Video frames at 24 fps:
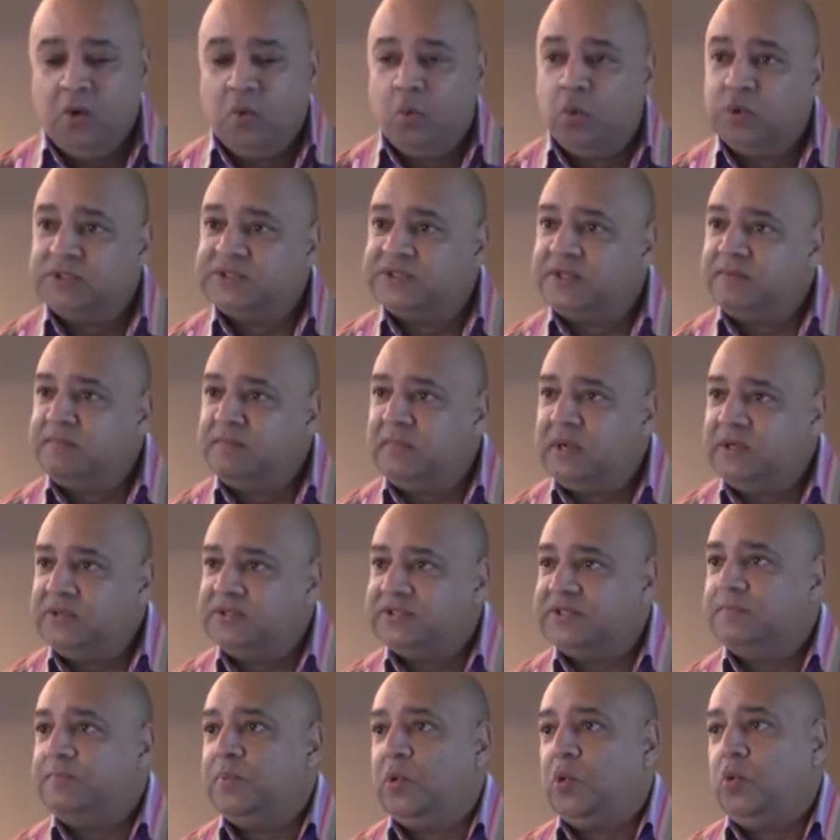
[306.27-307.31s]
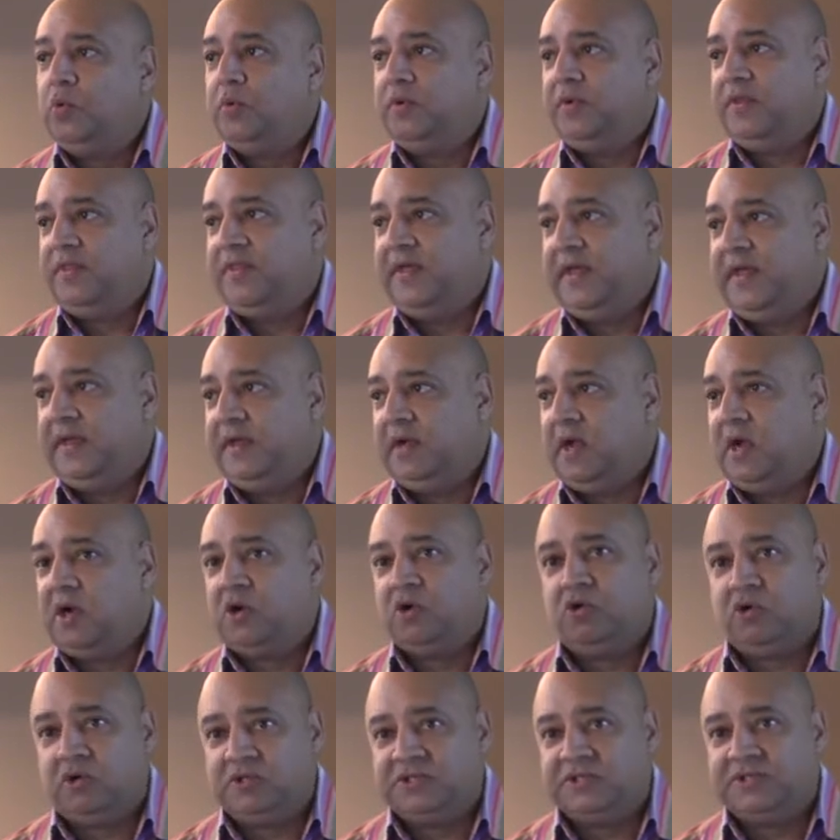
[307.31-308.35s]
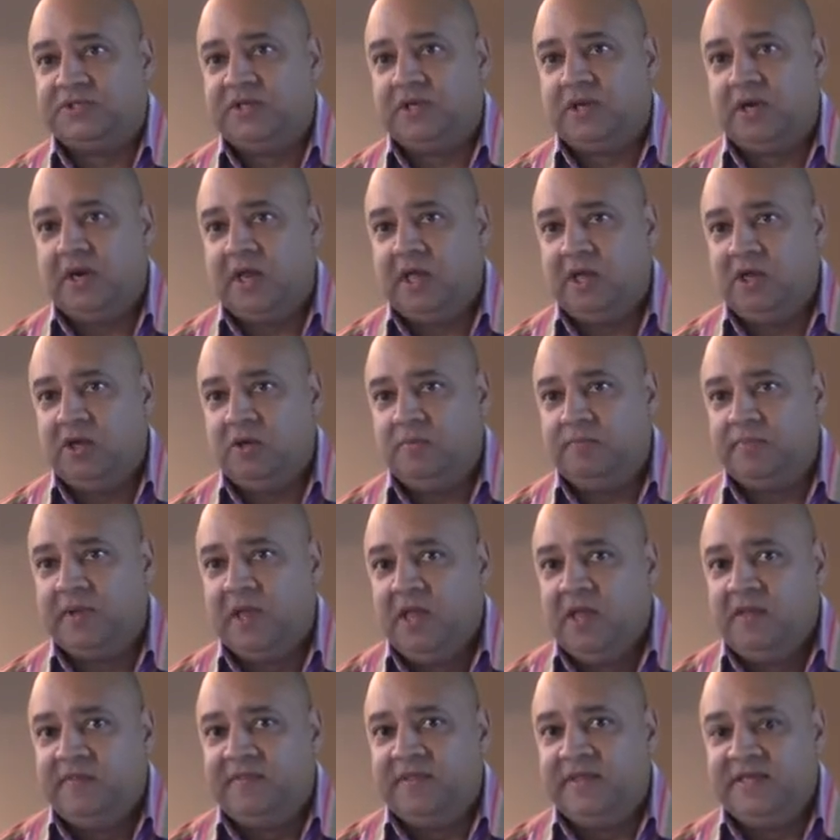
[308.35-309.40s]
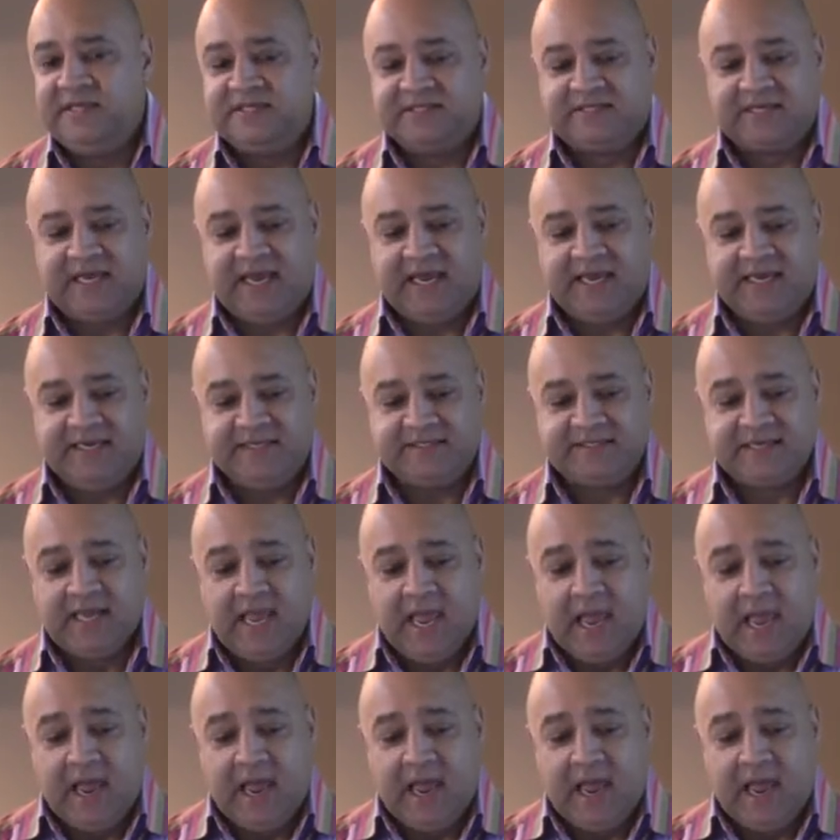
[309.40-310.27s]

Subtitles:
was the most important thing across the globe these days,